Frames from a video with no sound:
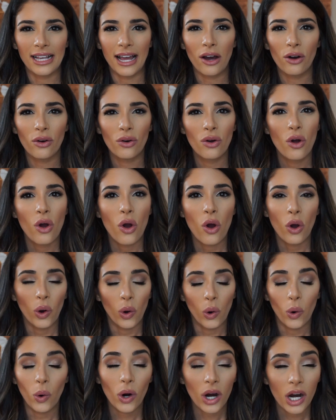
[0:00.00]
out,
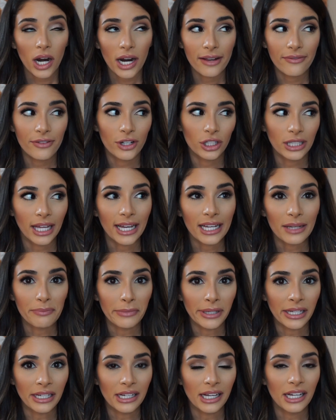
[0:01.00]
or if you're like
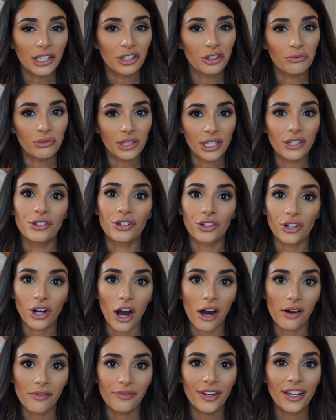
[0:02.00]
me and you need your
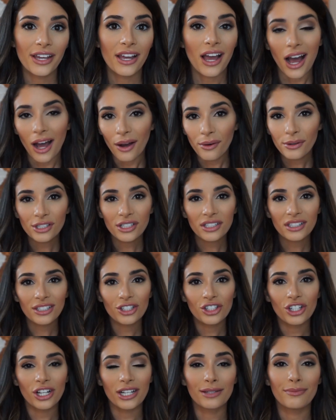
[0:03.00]
coffee, I would just
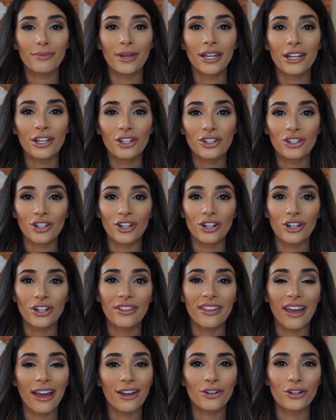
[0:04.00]
suggest making
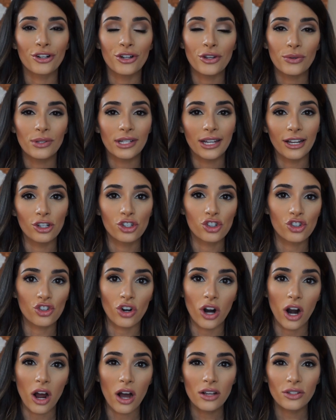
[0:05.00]
sure that you're using a
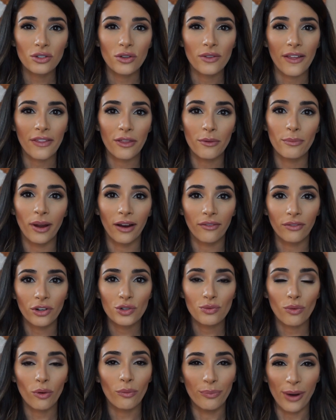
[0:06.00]
straw so that the
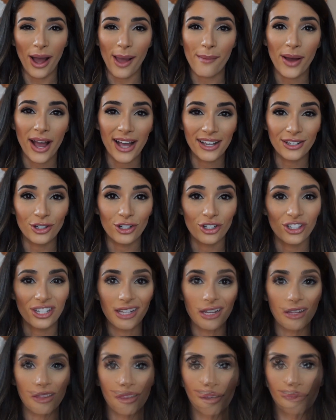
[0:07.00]
beverage will bypass your
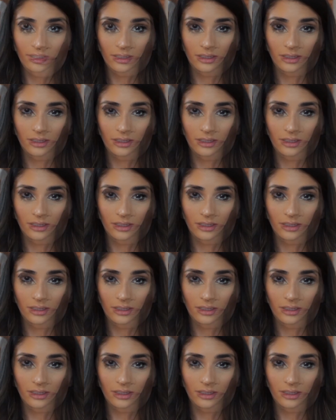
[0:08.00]
teeth.